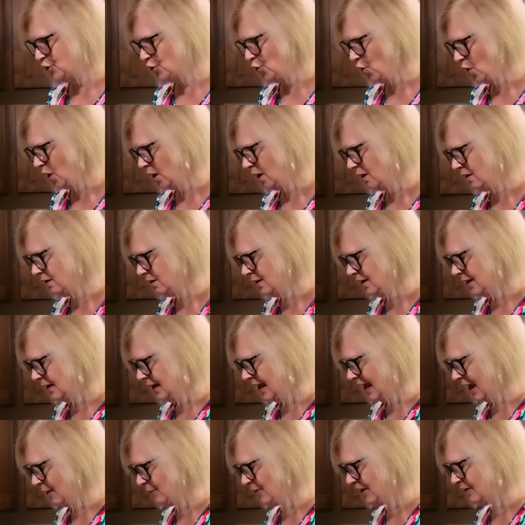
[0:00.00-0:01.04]
pure
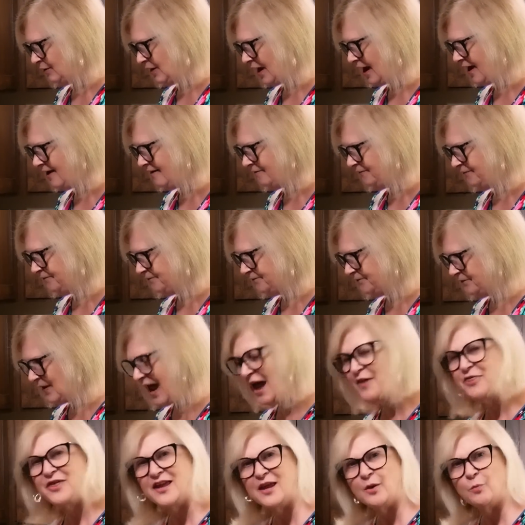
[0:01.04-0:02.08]
and we kind of
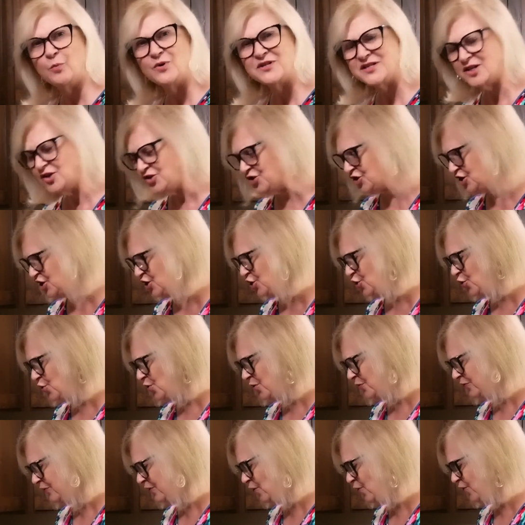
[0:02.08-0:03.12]
i think it wasn't
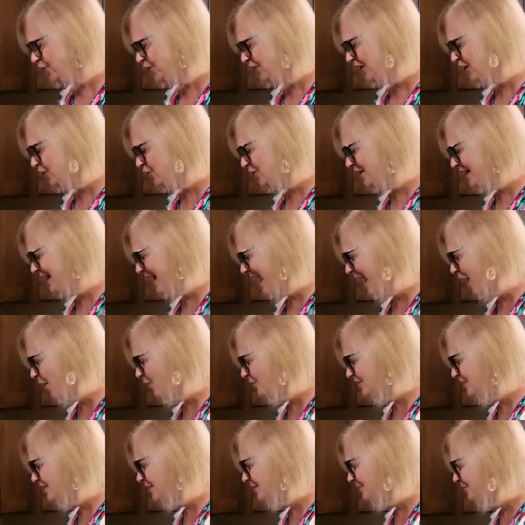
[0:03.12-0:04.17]
you who figured it yeah.
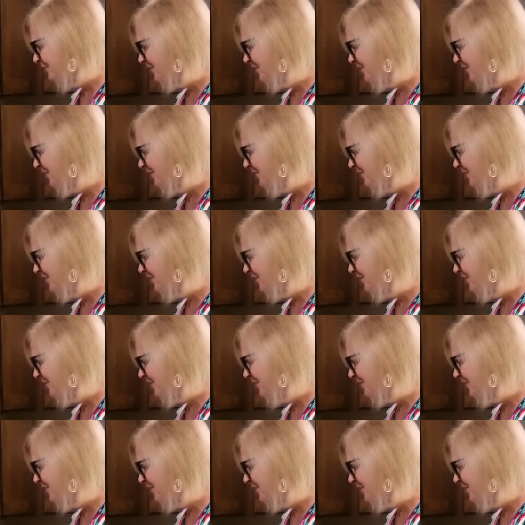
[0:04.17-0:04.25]
out